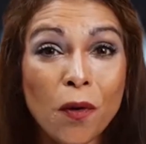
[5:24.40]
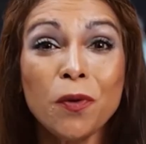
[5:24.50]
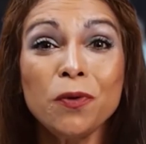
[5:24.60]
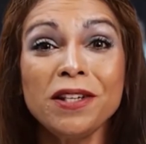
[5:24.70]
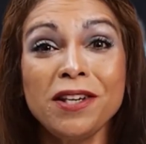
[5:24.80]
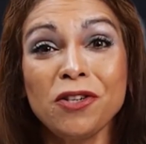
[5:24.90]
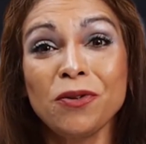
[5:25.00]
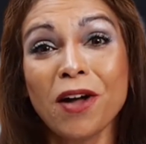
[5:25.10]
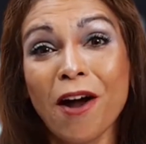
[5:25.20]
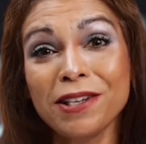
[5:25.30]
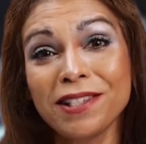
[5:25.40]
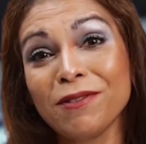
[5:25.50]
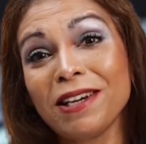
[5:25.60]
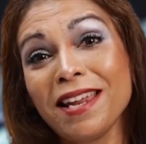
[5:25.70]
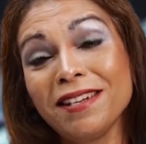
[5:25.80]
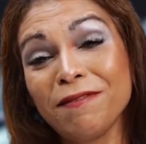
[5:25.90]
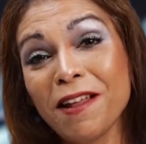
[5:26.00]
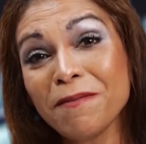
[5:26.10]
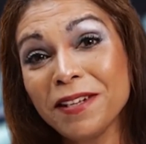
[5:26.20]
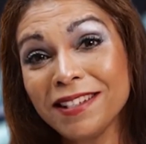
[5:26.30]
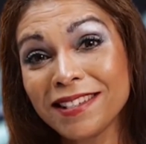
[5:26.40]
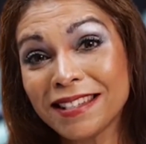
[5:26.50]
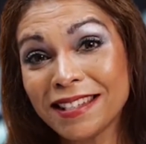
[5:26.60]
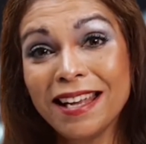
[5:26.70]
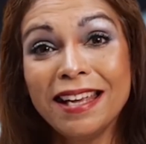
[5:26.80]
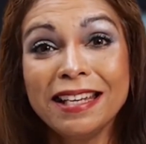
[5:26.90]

all the digital currency related developments,